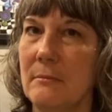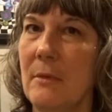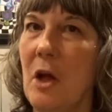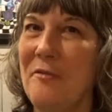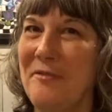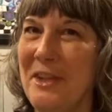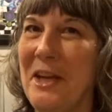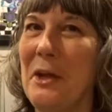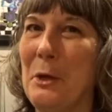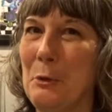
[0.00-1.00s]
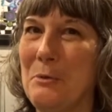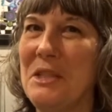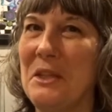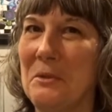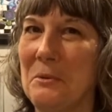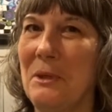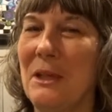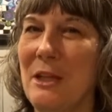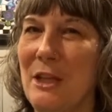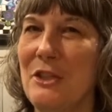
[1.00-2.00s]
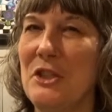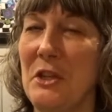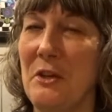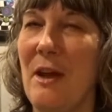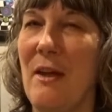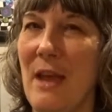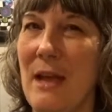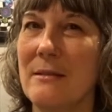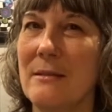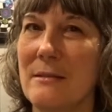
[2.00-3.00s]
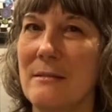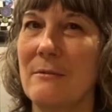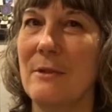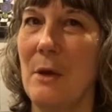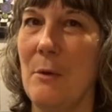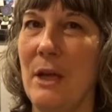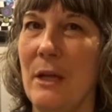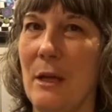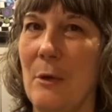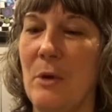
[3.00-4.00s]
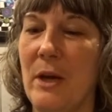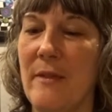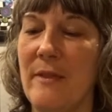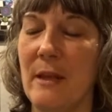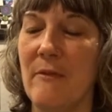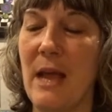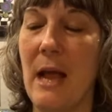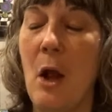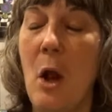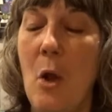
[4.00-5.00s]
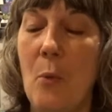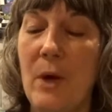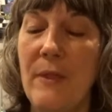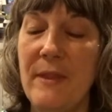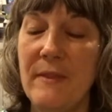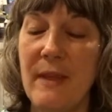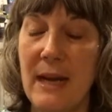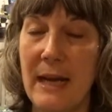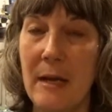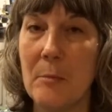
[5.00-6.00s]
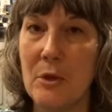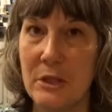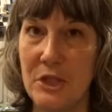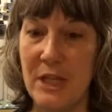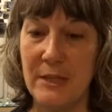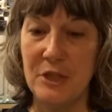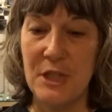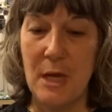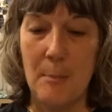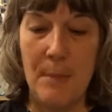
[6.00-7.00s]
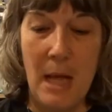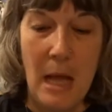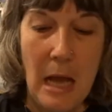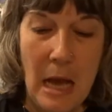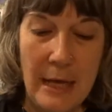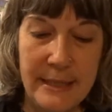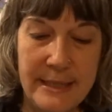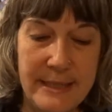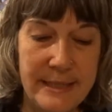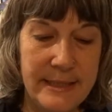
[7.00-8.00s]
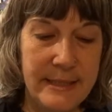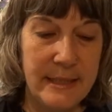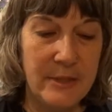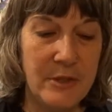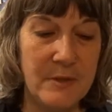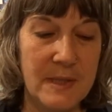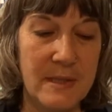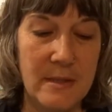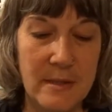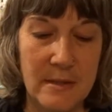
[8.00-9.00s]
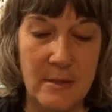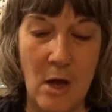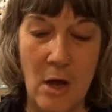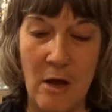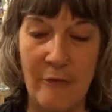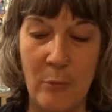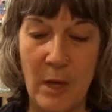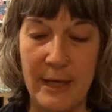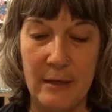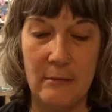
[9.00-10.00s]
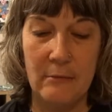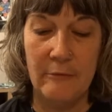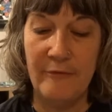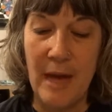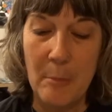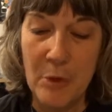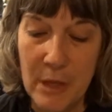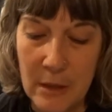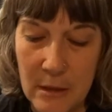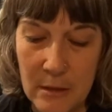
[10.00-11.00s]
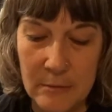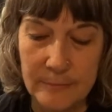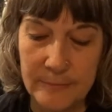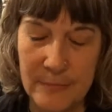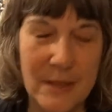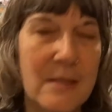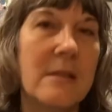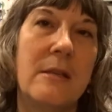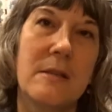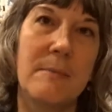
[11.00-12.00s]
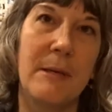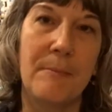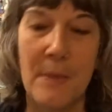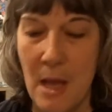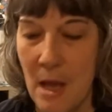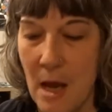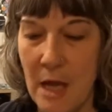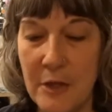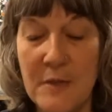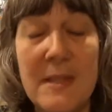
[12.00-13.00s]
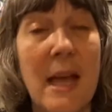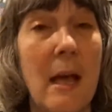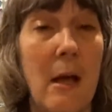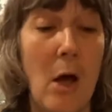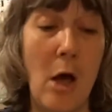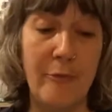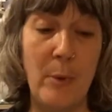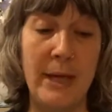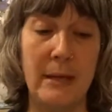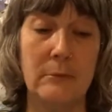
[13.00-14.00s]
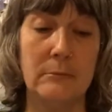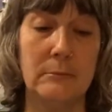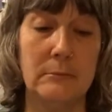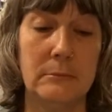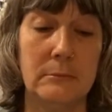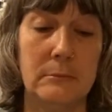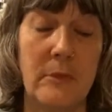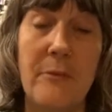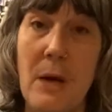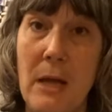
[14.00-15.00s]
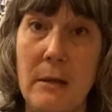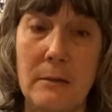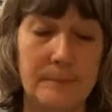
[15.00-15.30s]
on video too and kind of show you how that's going and what I think of that. One thing that I am going to change up, I did use this off-white fabric, excuse me. I used the off-white thread,